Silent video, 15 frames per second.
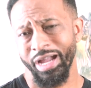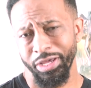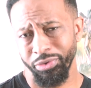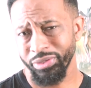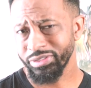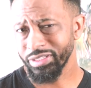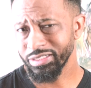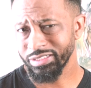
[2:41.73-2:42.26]
I
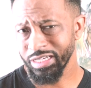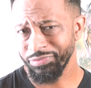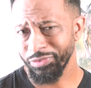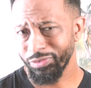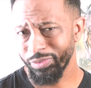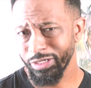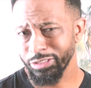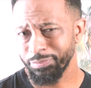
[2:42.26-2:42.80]
know I said saving
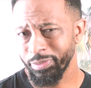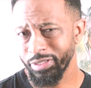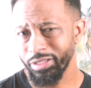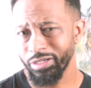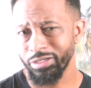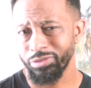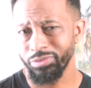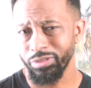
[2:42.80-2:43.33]
grace, but
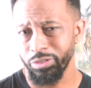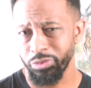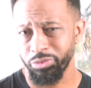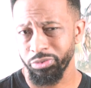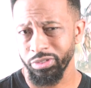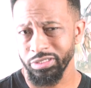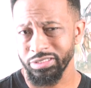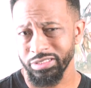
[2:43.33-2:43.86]
they
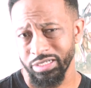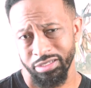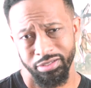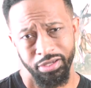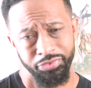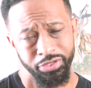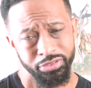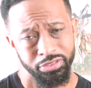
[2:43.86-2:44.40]
literally sound
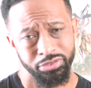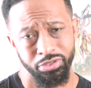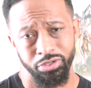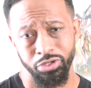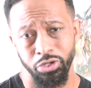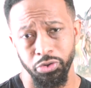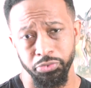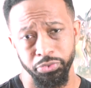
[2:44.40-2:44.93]
like they're just going
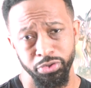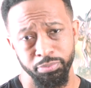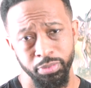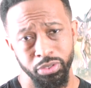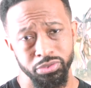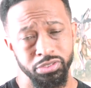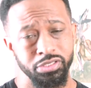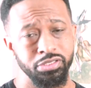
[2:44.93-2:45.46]
to go through the
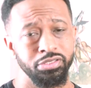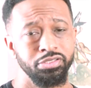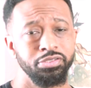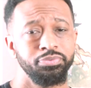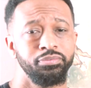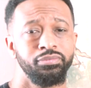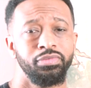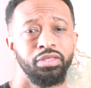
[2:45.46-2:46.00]
motions
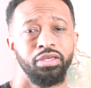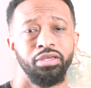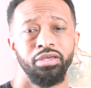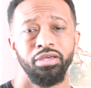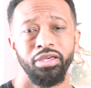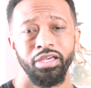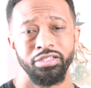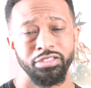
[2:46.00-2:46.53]

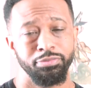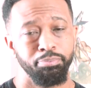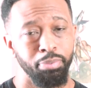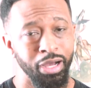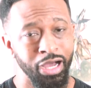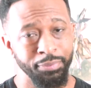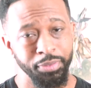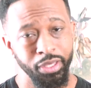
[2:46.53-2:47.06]
and just
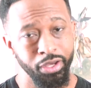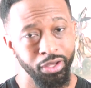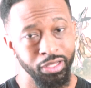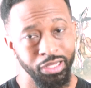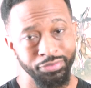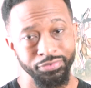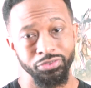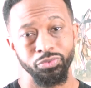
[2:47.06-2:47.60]
bomb the hell
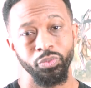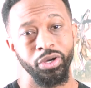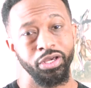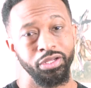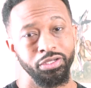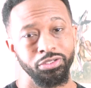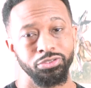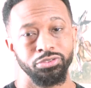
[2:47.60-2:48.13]
out of this
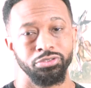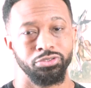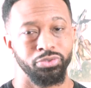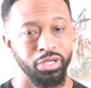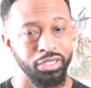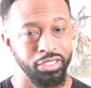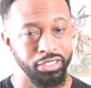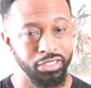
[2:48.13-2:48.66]
wedding
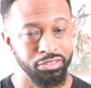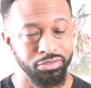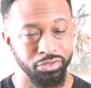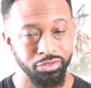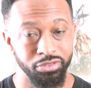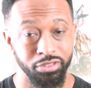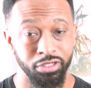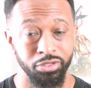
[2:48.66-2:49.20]
trying to get to
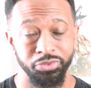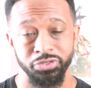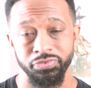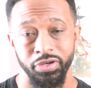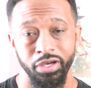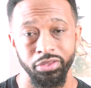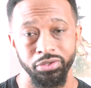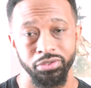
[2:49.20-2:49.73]
the terrorist
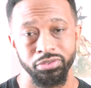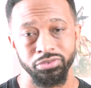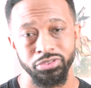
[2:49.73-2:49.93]
father.